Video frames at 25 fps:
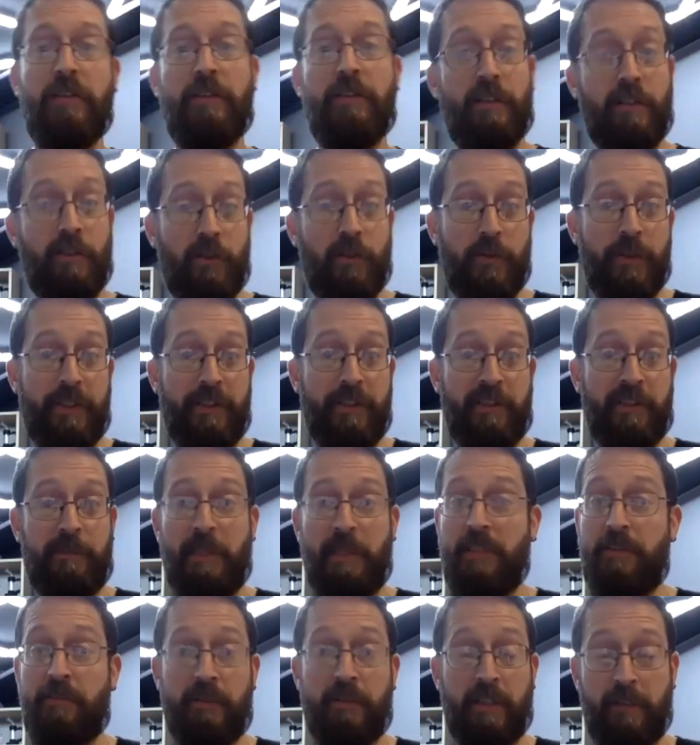and you can go in
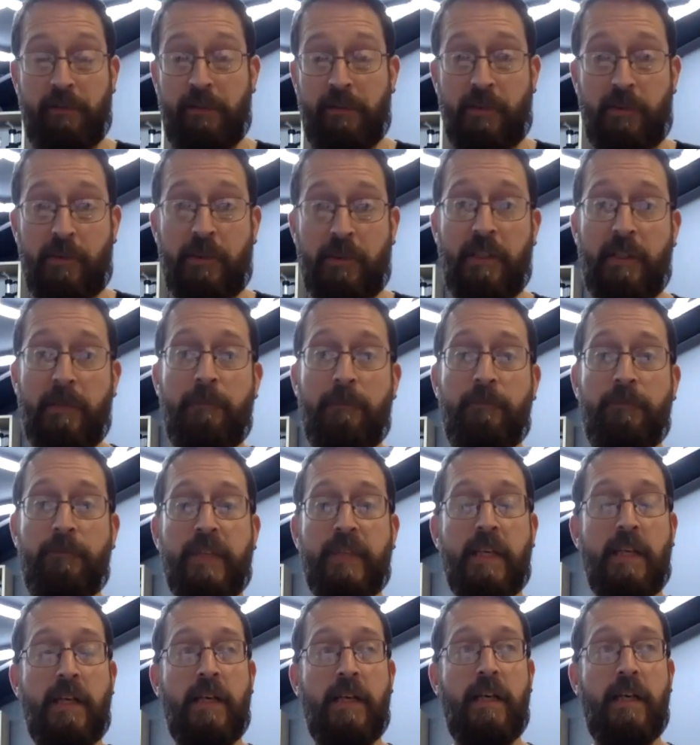dispensary and get what you want.
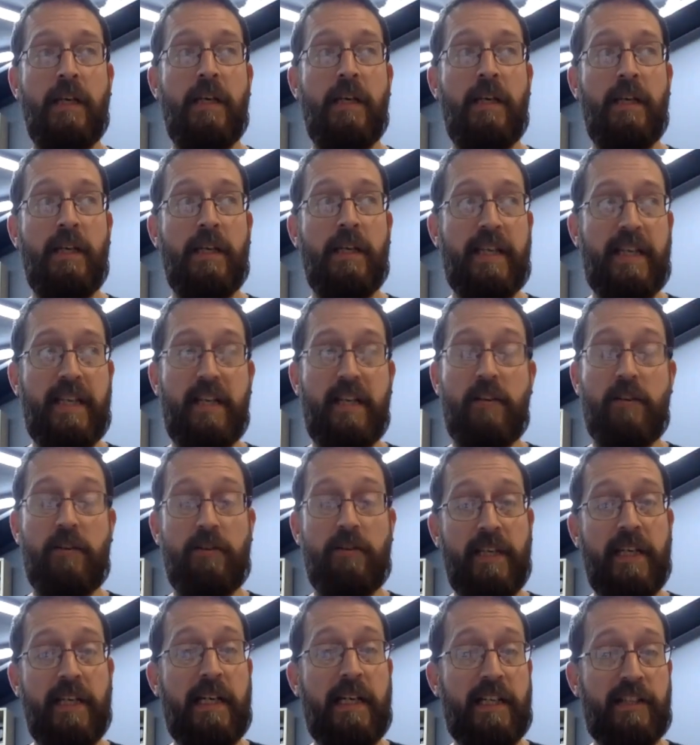Here,
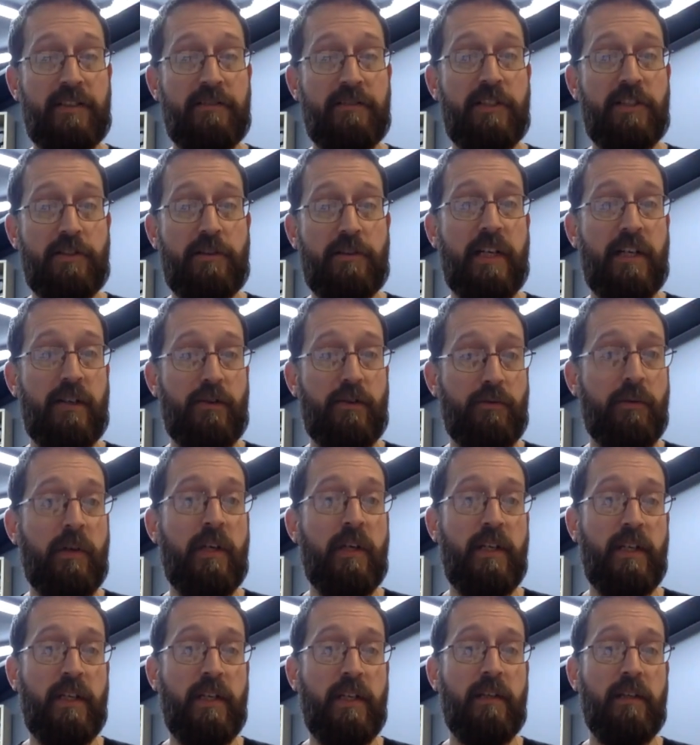they actually try to
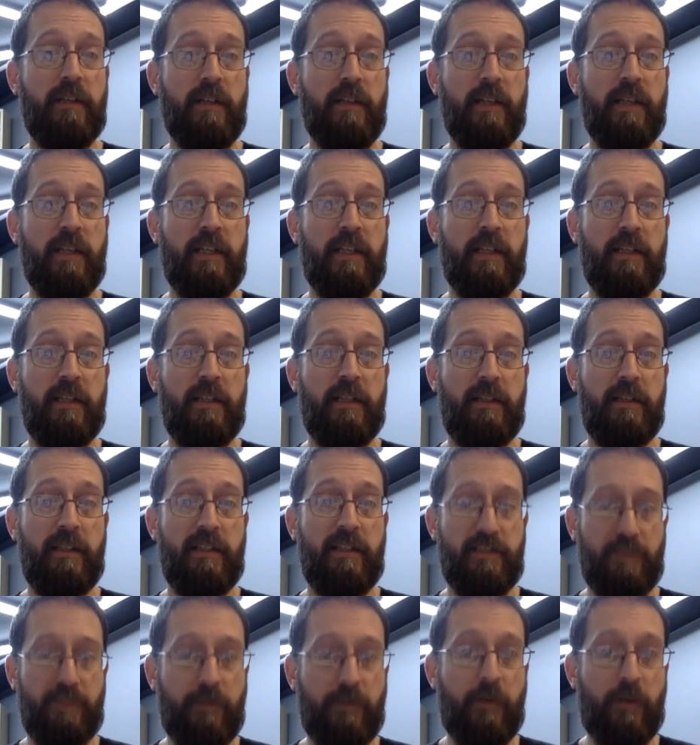run it like
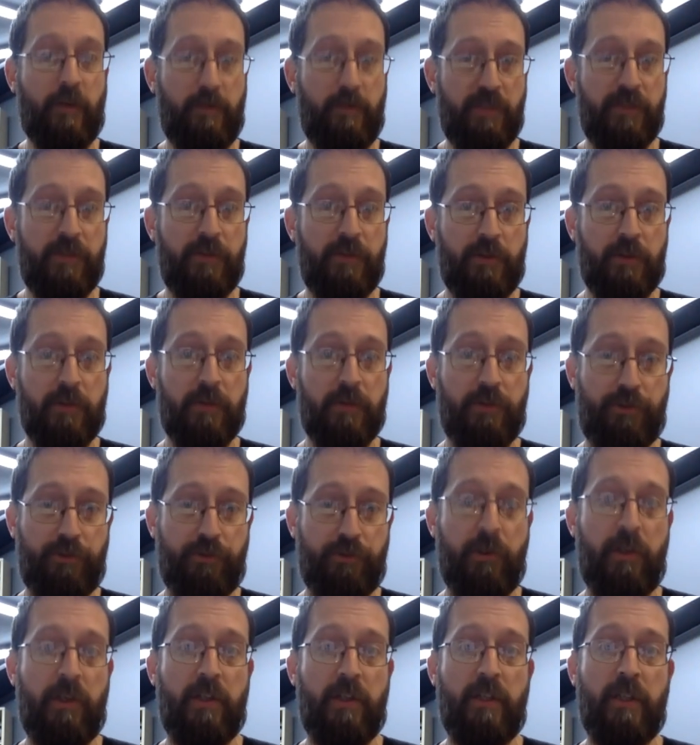it's a pharmaceutical
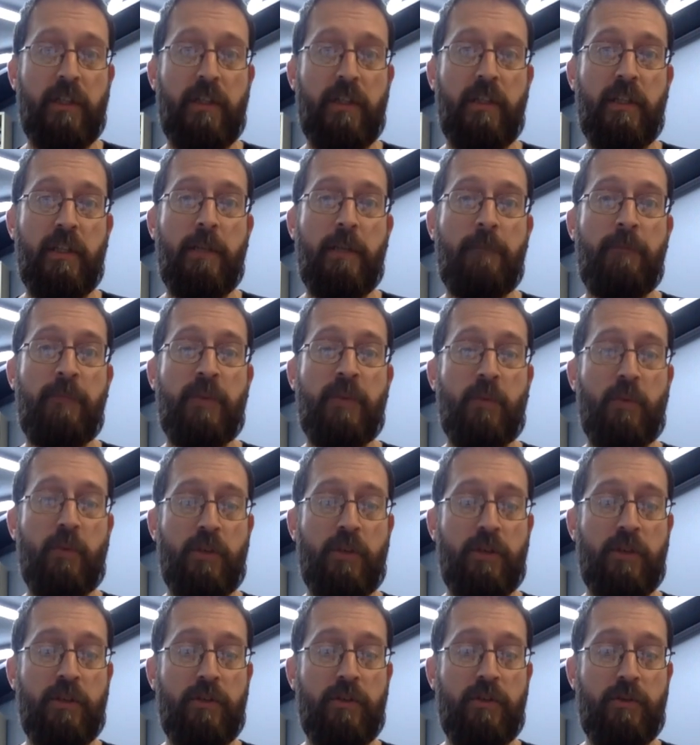drug where
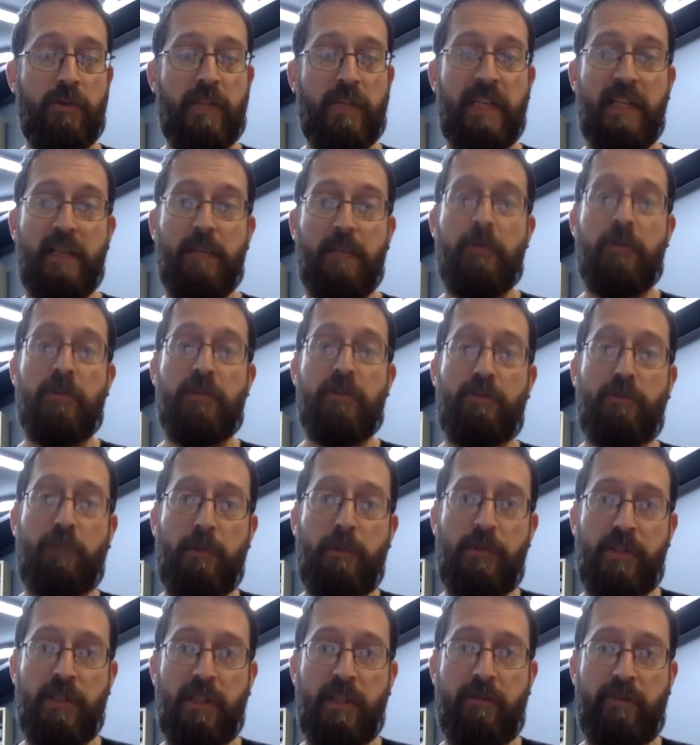you get a
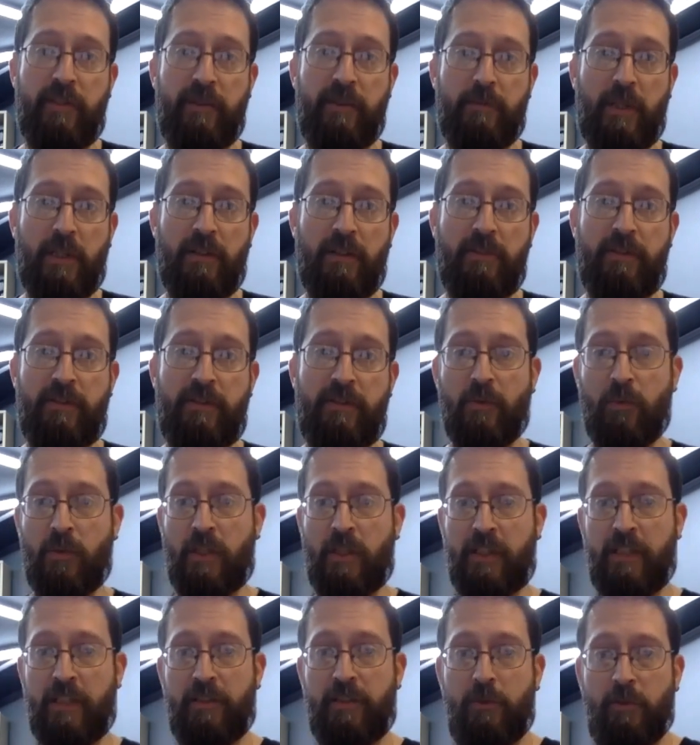prescription every month. You
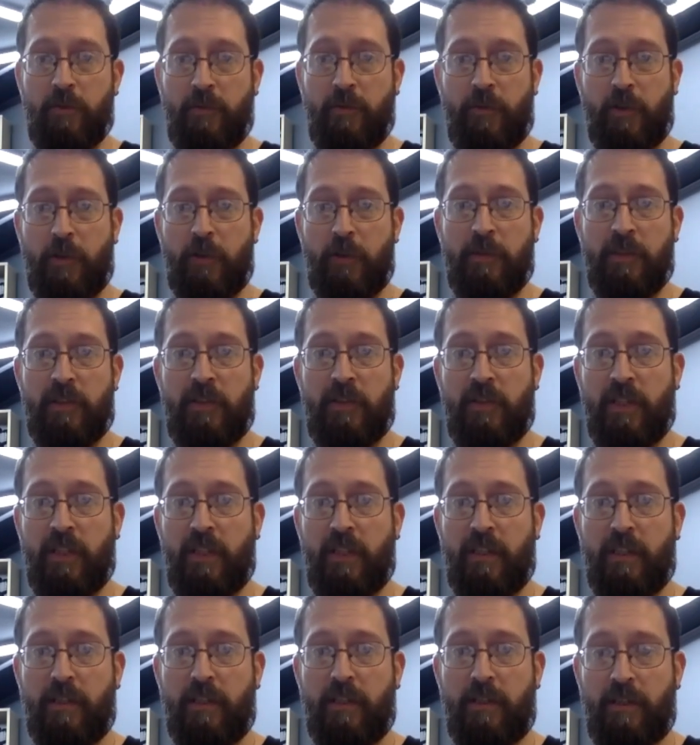walk into a
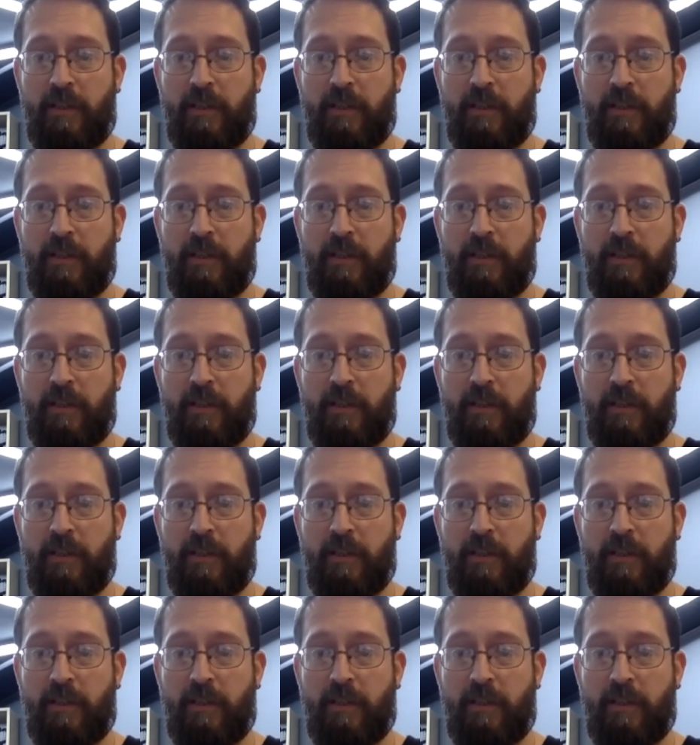pharmacy,